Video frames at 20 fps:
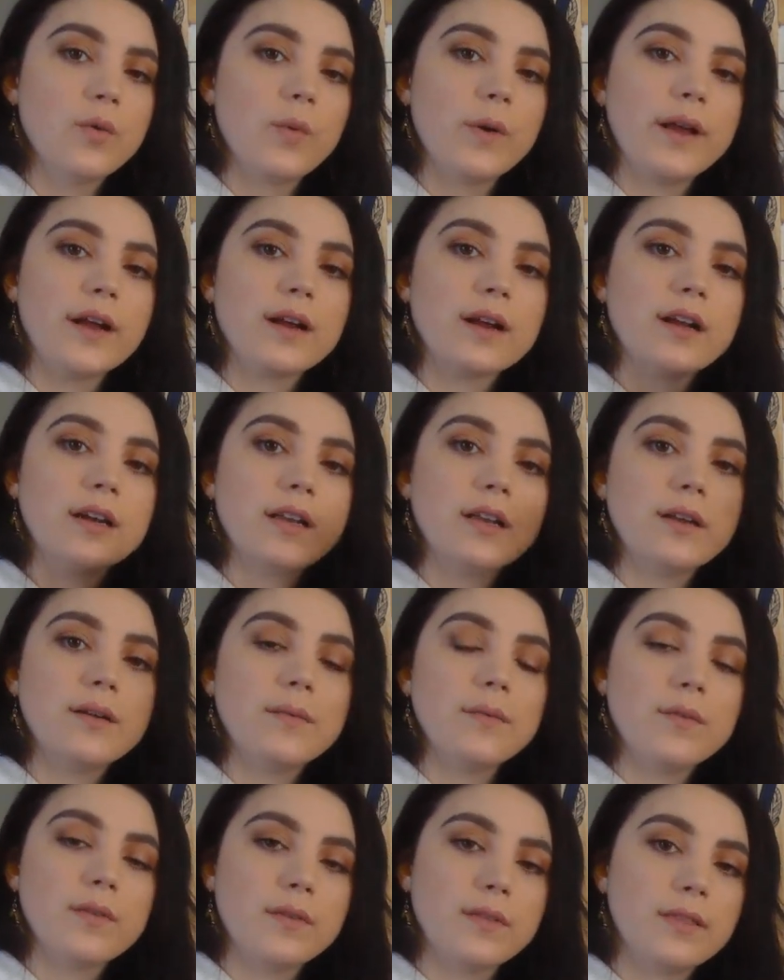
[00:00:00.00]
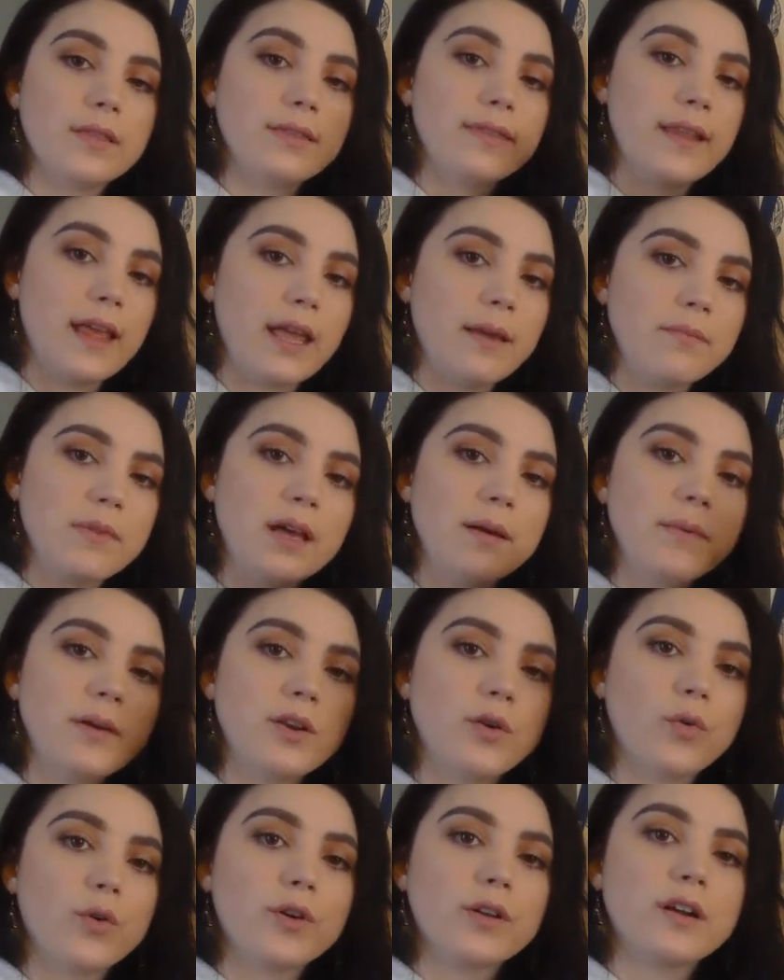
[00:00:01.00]
We are going to name them
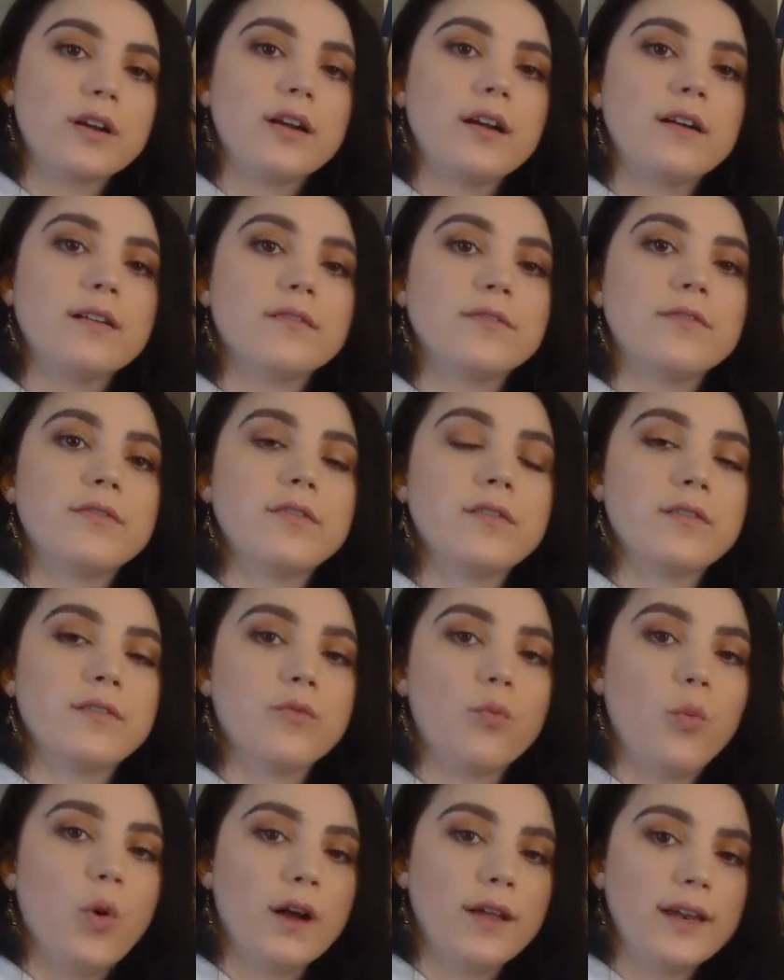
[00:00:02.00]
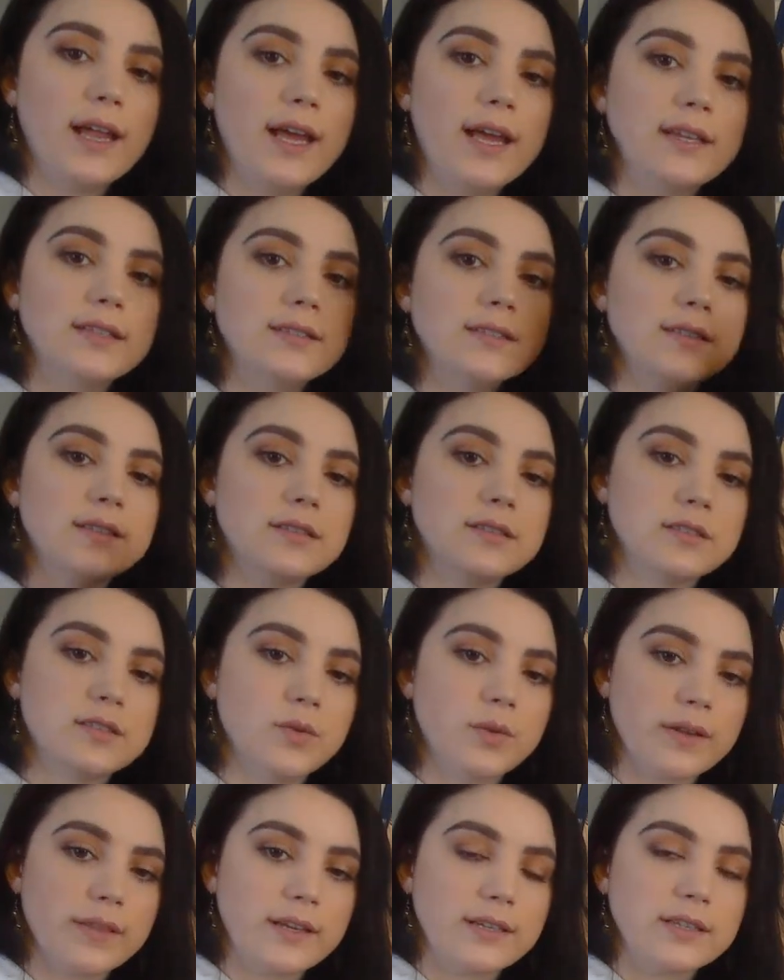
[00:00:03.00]
in order of one end
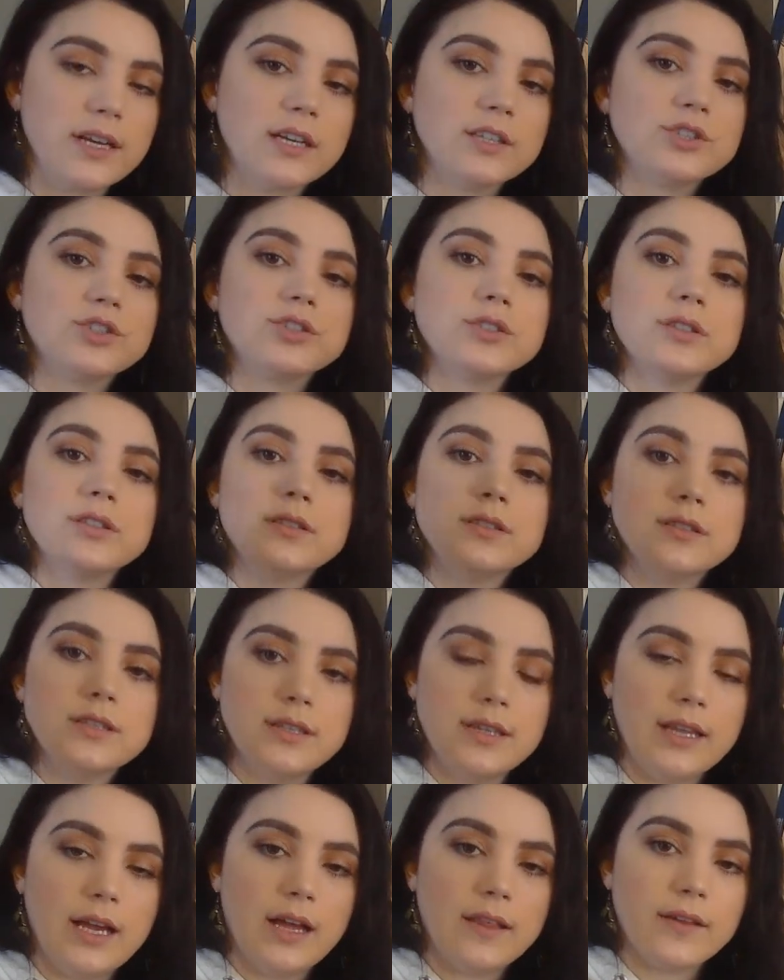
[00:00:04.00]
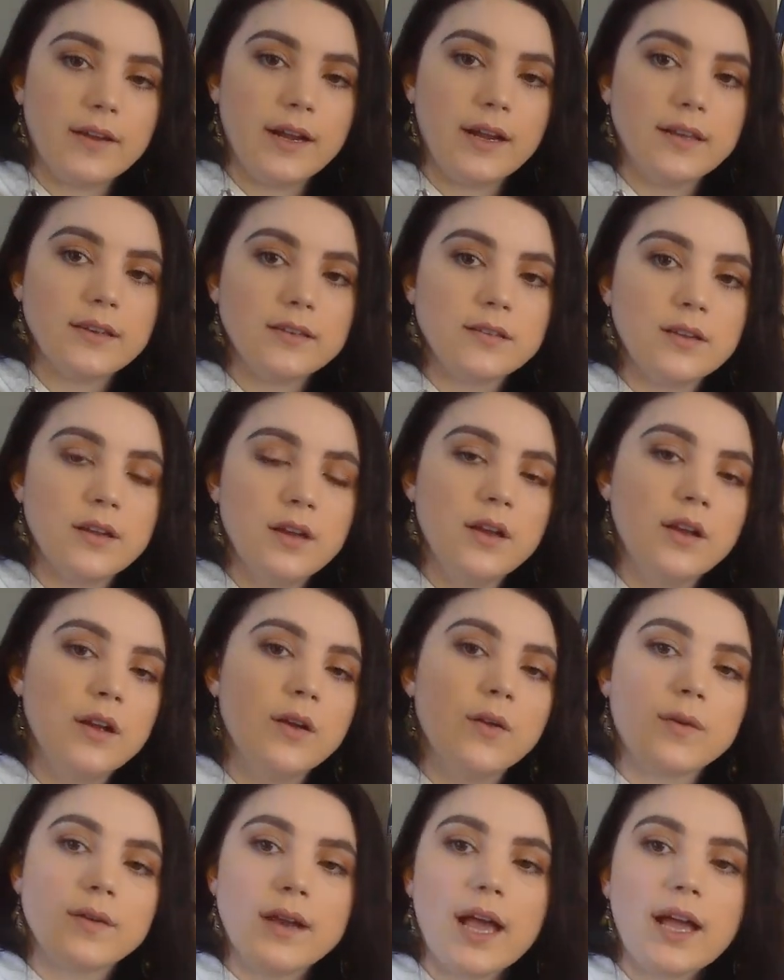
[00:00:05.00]
to where they touch to the other end.
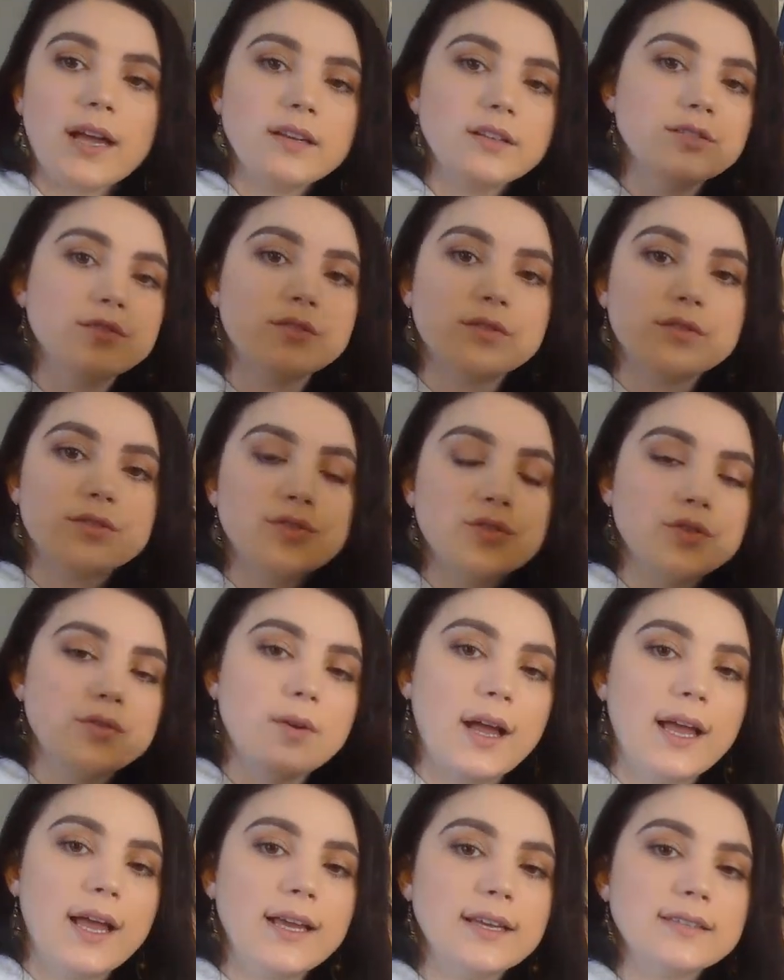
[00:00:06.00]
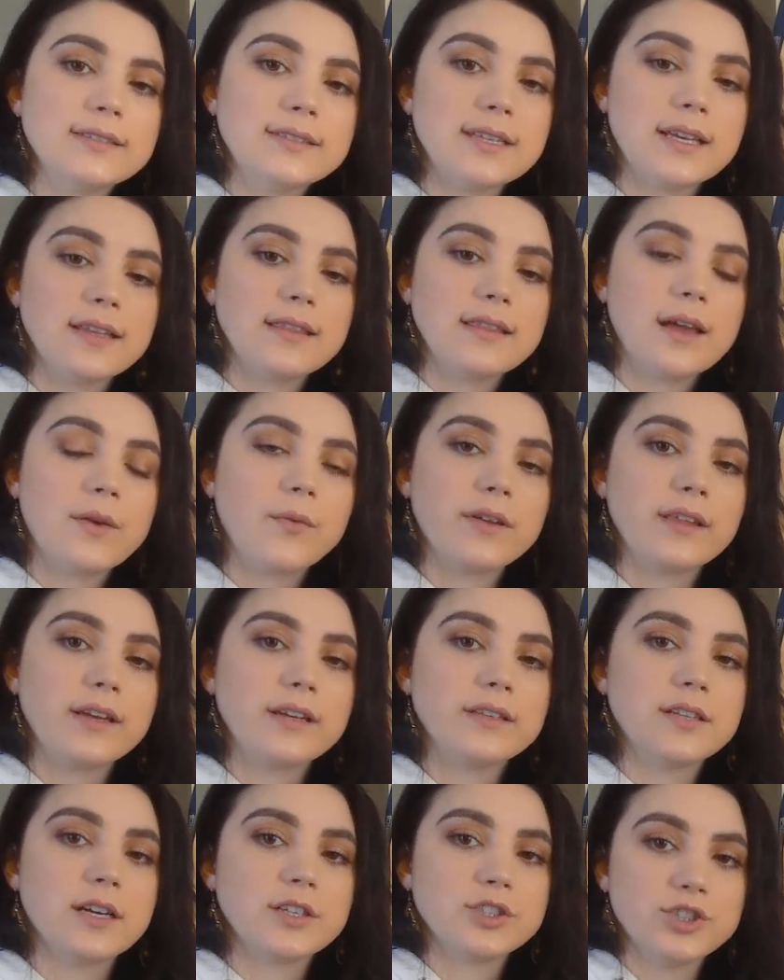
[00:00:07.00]
We're not going to do the two ends and then where
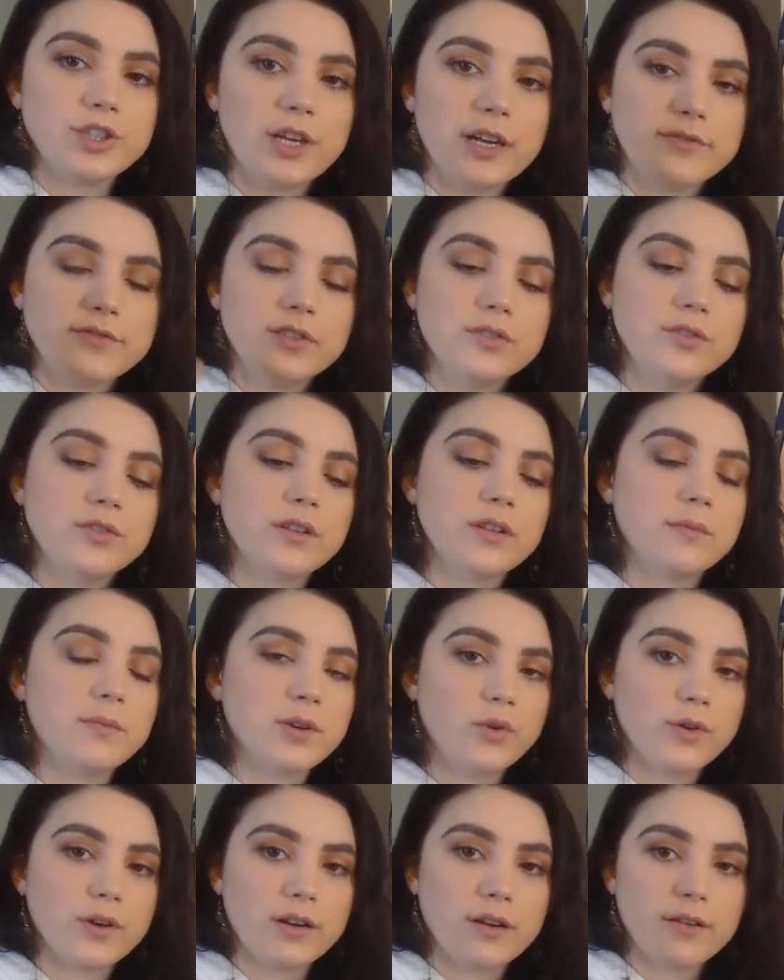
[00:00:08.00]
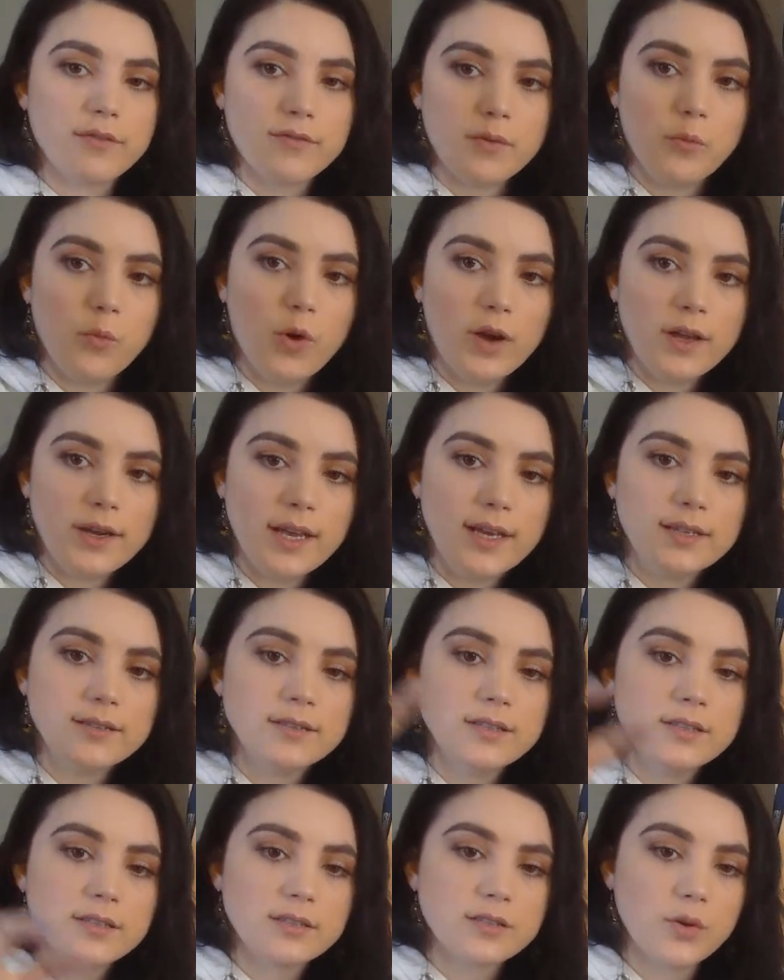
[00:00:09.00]
they touch. You have to do them in order from one
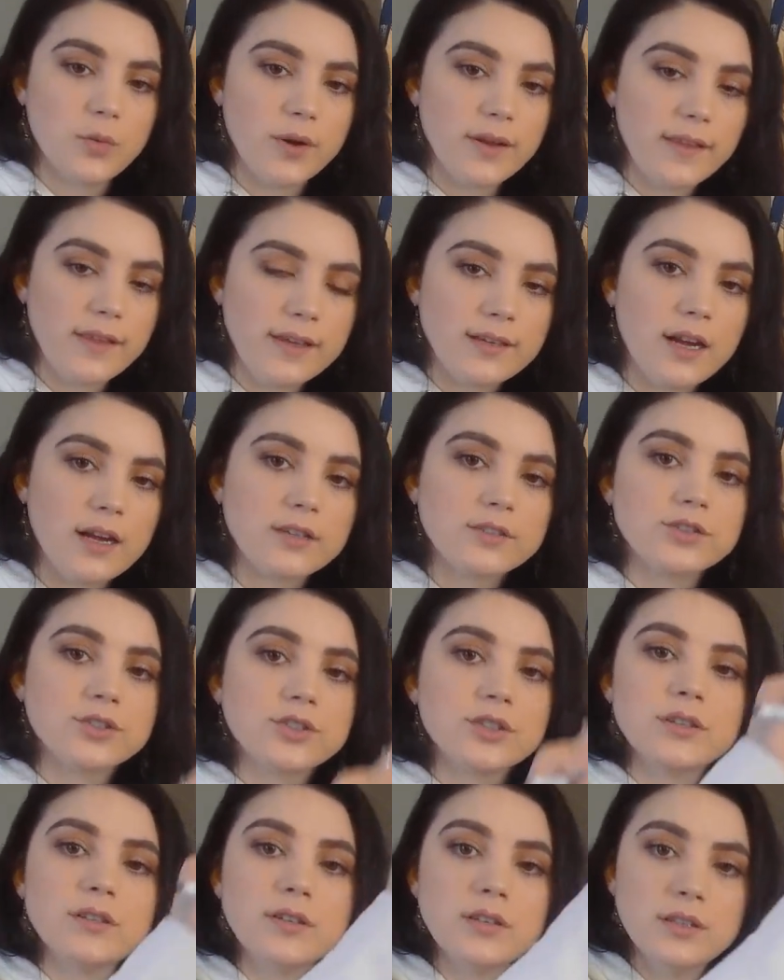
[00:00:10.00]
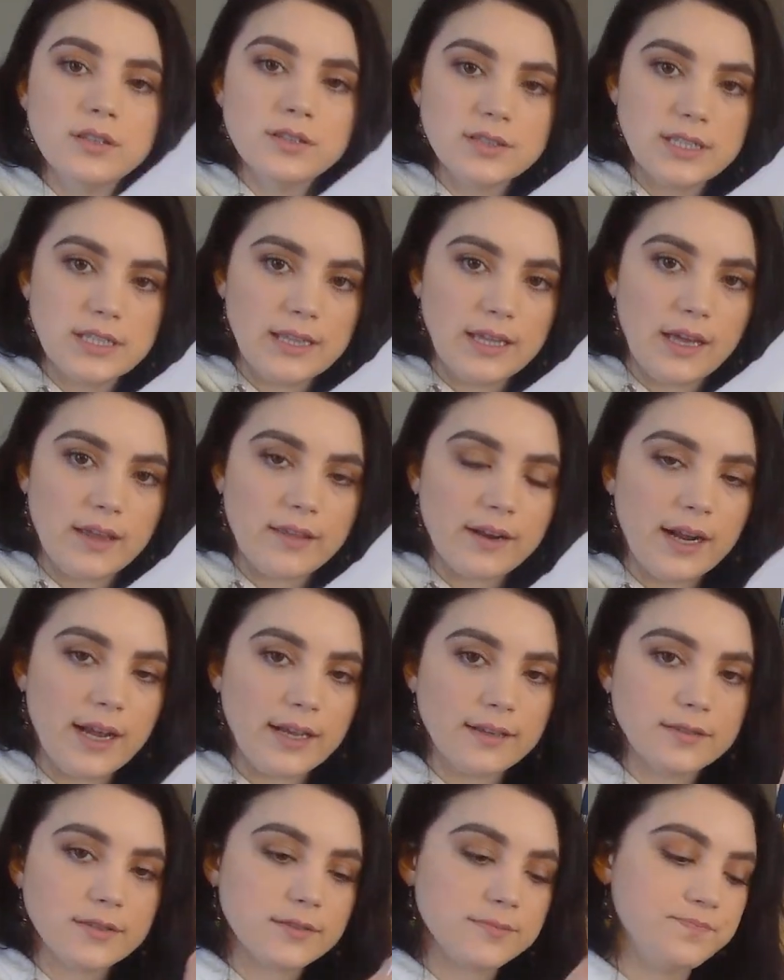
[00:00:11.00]
end to where they touch to the other
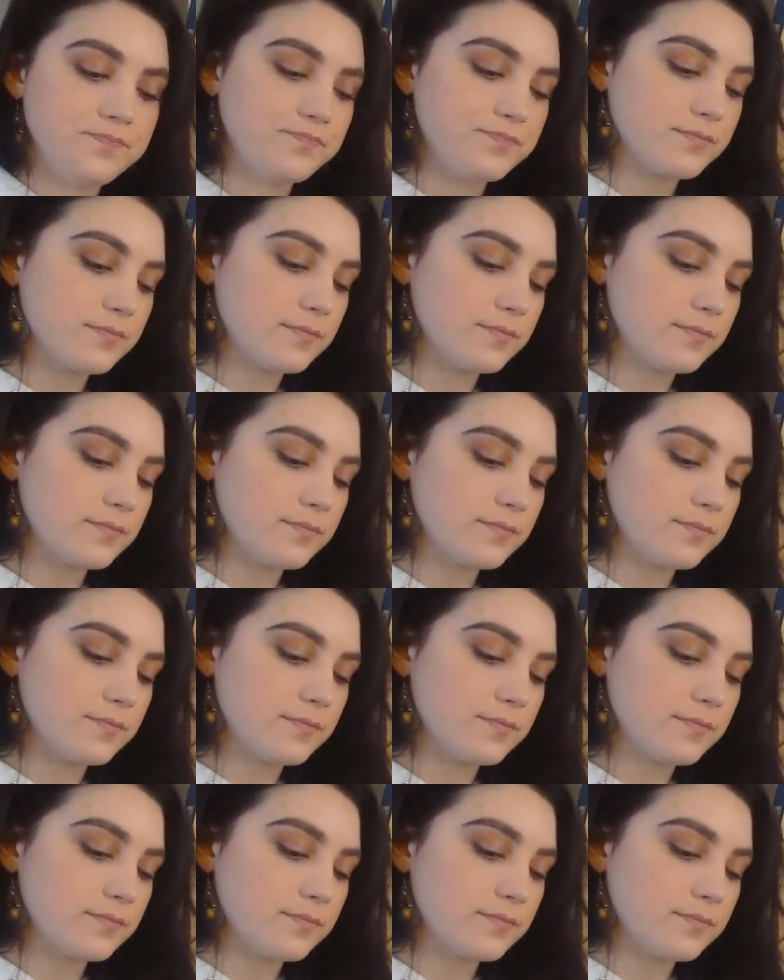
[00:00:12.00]
end.